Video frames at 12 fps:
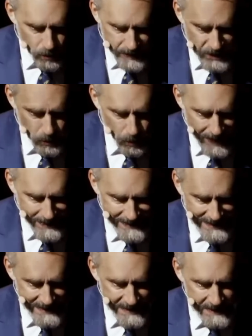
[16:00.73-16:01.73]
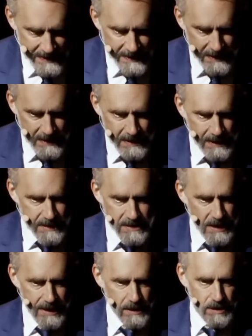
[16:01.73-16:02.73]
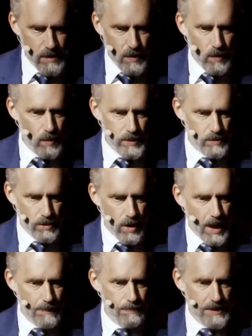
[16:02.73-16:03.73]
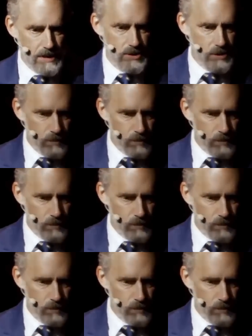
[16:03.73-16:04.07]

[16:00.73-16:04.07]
when you went in? It's like, no, you're not, because